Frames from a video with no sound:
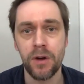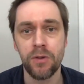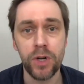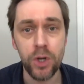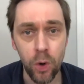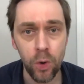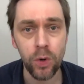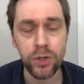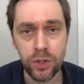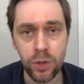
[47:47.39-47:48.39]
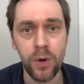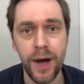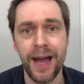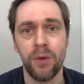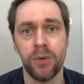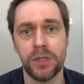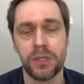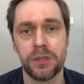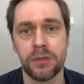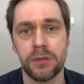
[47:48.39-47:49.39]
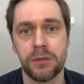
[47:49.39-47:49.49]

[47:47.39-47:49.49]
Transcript: Record your hours.